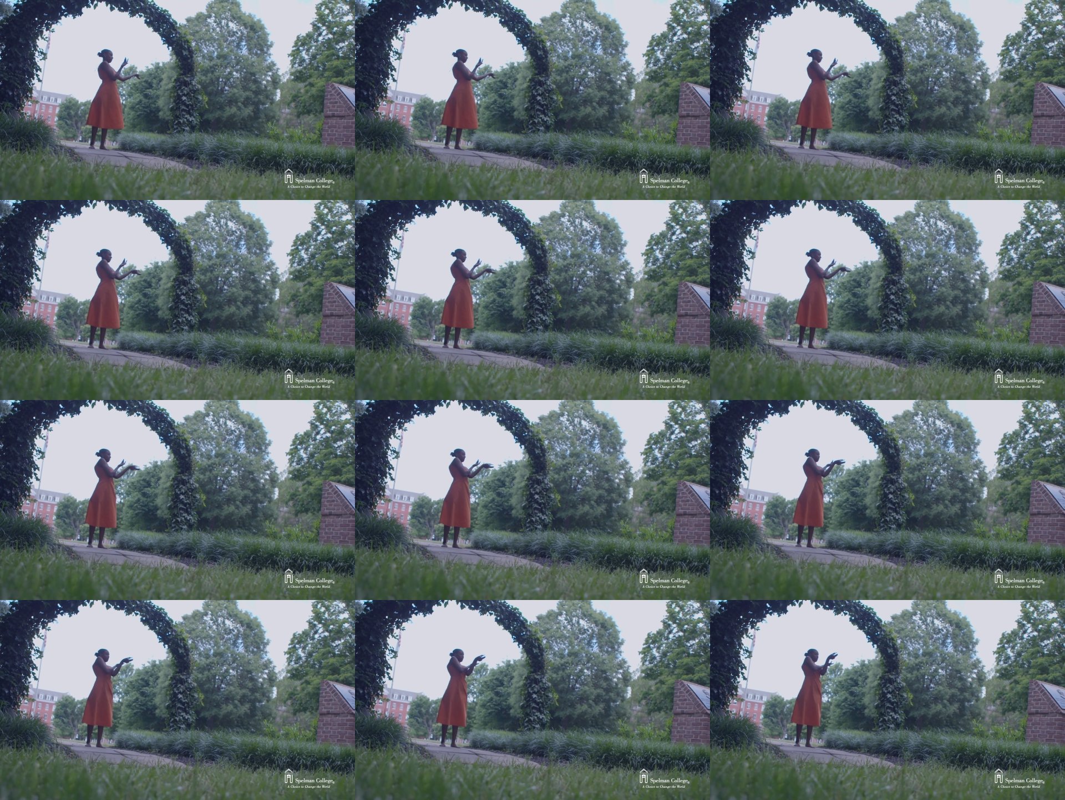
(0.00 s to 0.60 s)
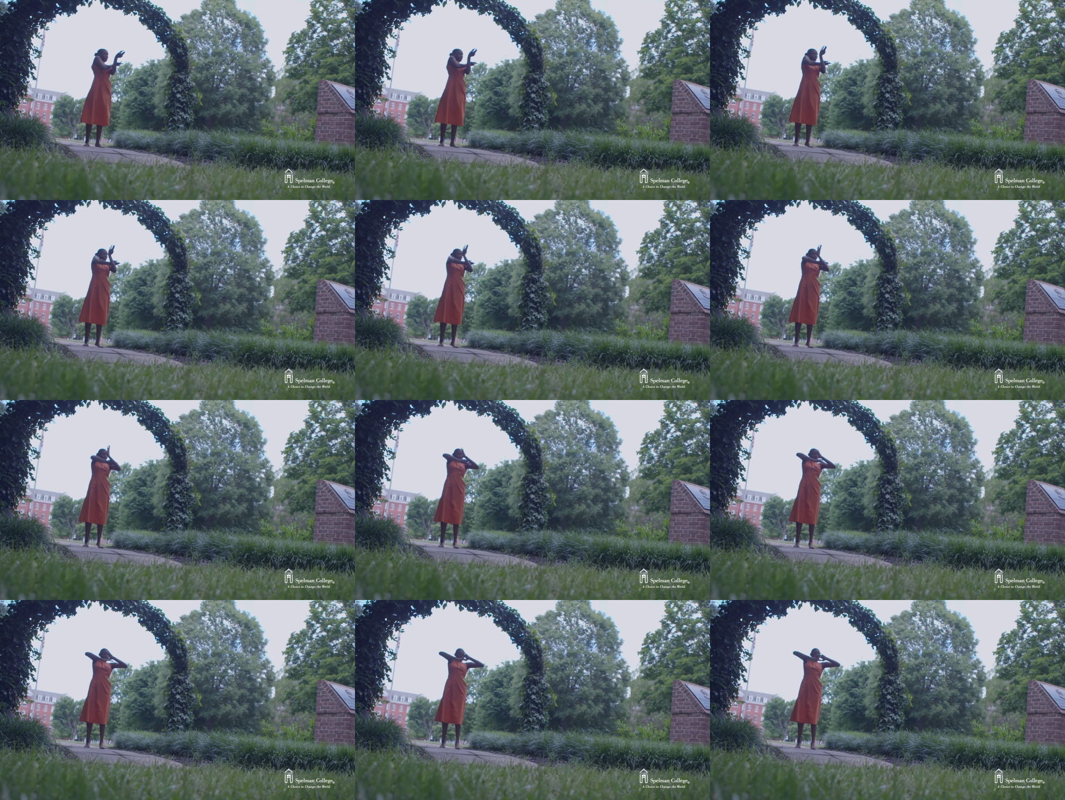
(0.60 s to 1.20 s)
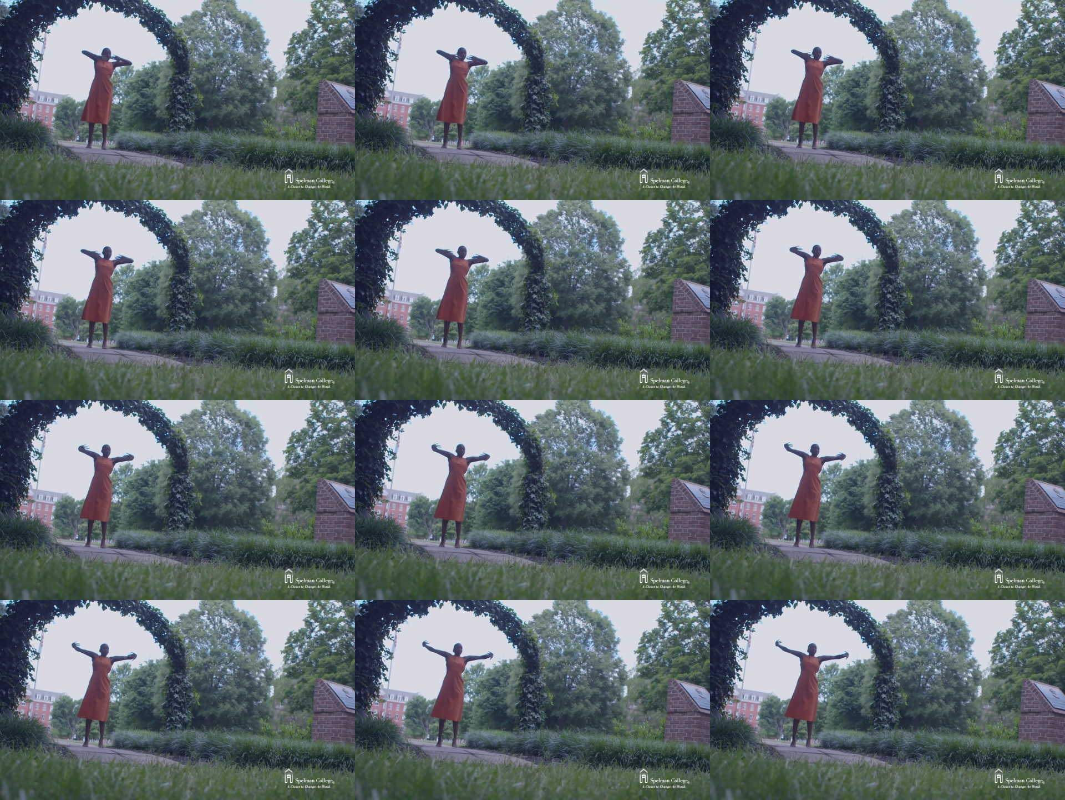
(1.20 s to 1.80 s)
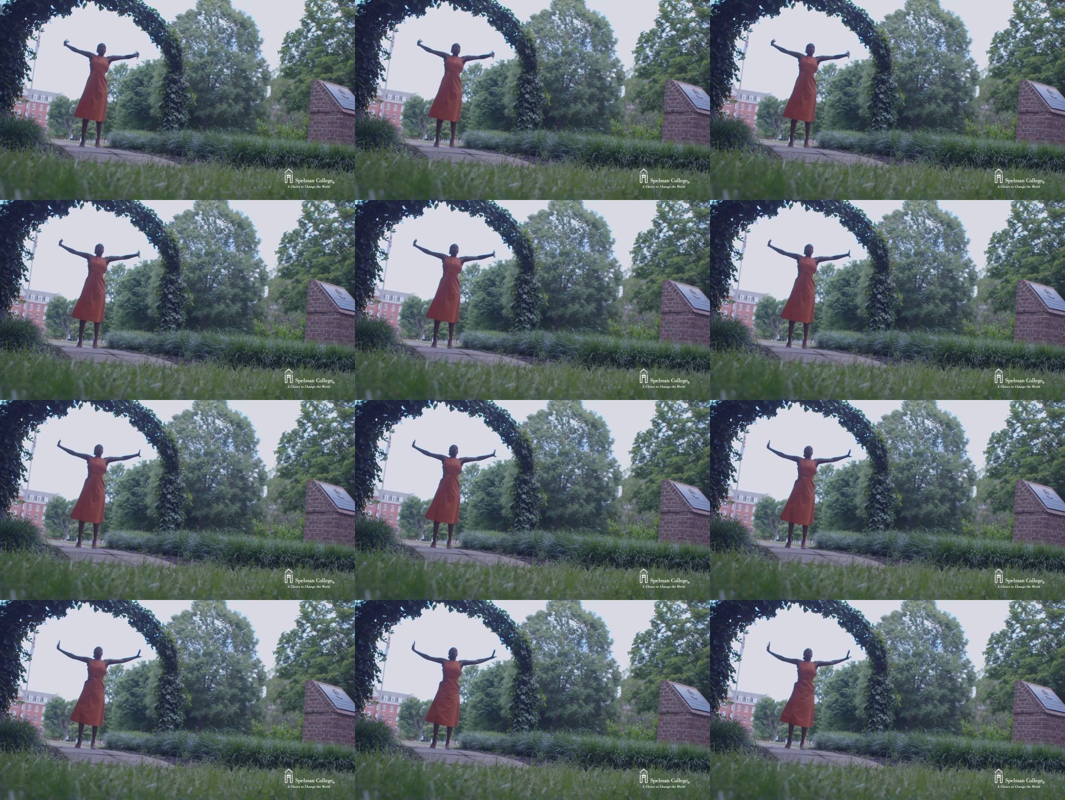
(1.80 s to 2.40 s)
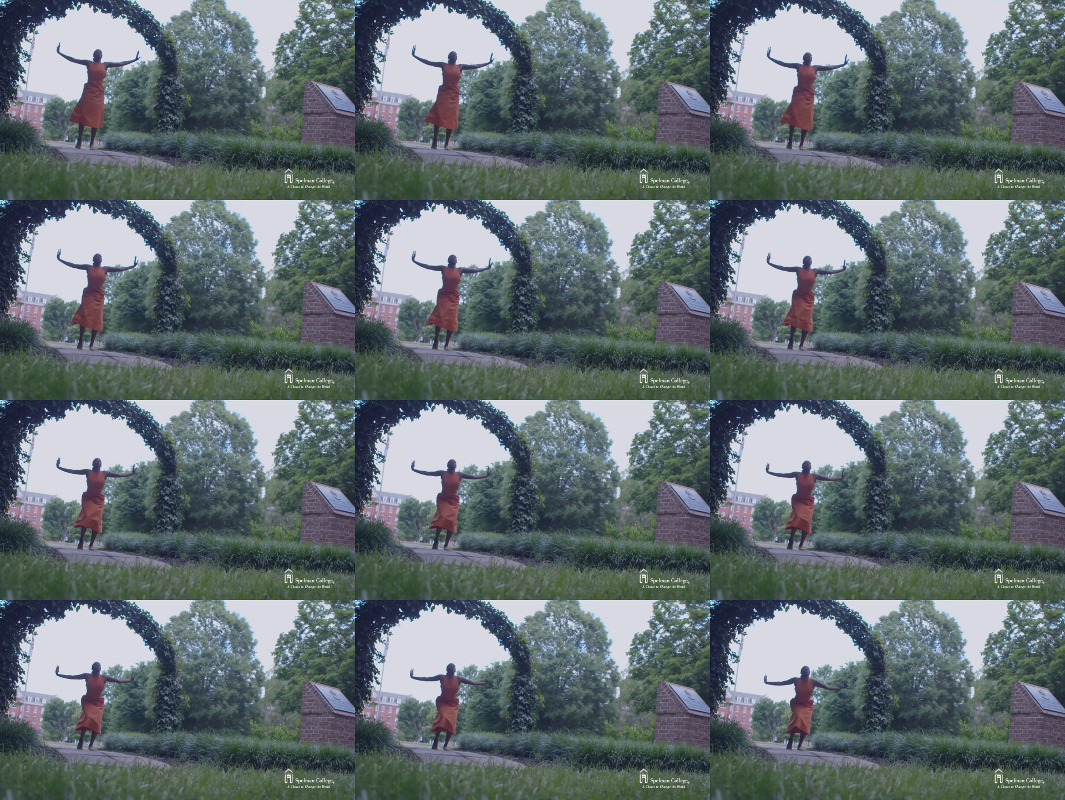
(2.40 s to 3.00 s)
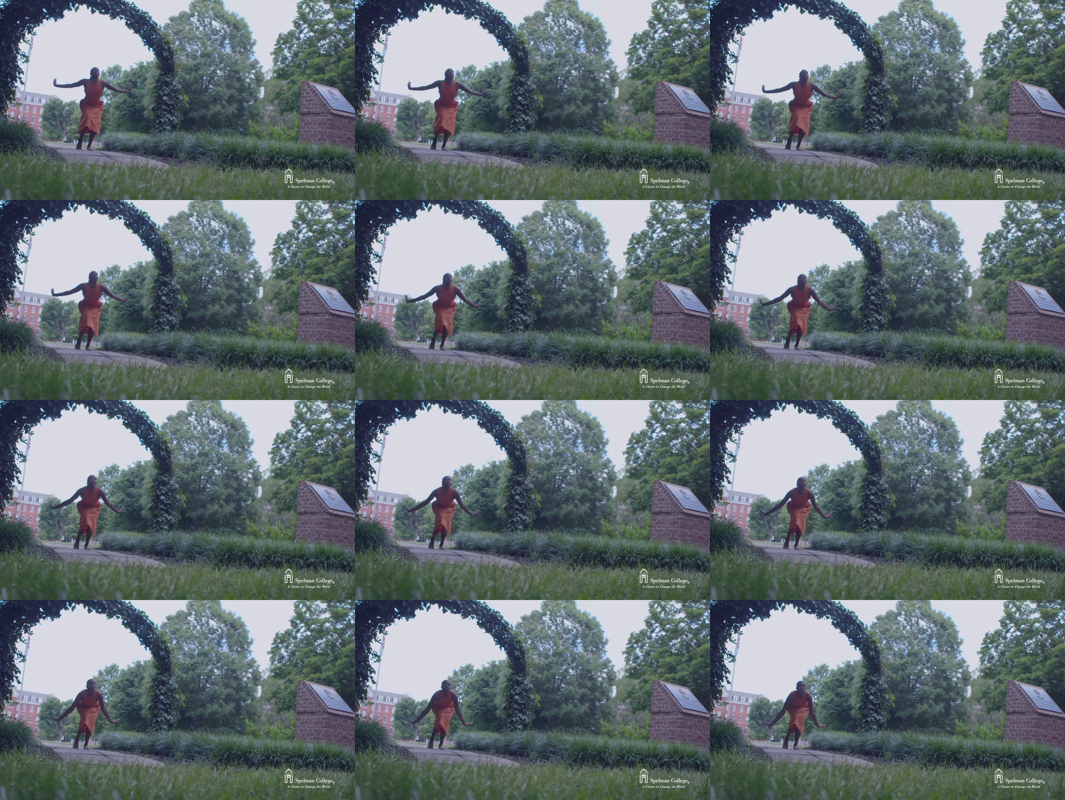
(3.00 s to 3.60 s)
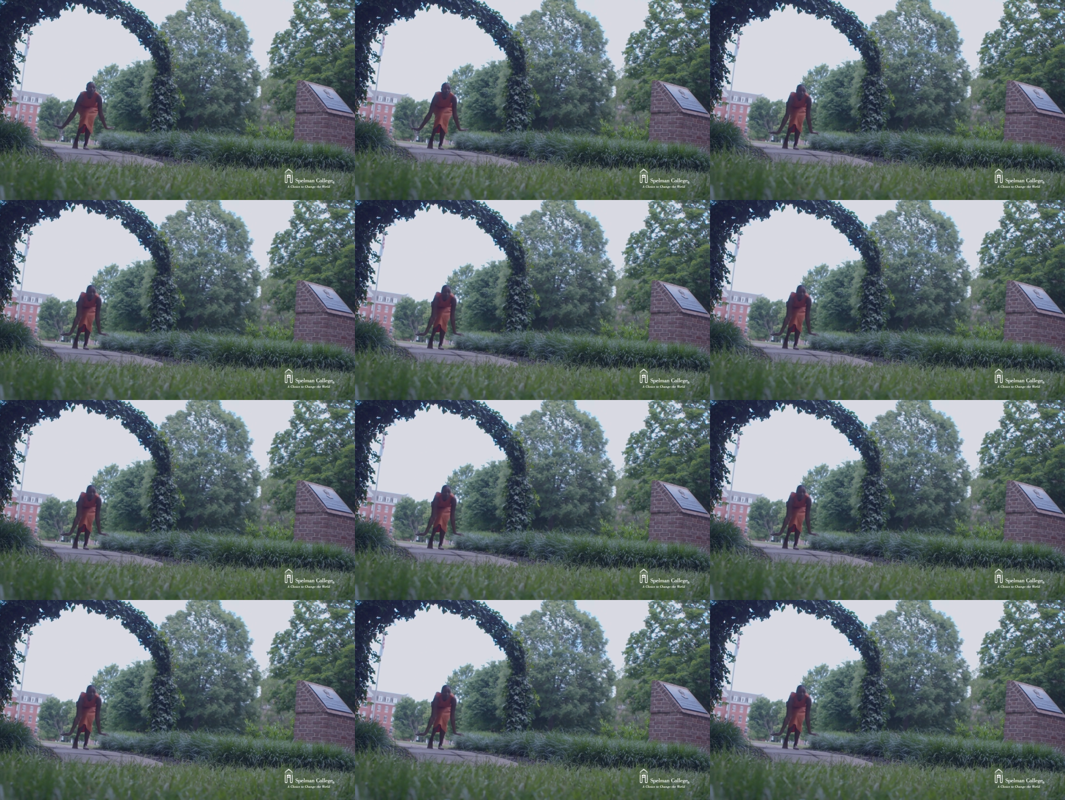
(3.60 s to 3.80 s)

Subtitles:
No face is visible, so there are no lips to read.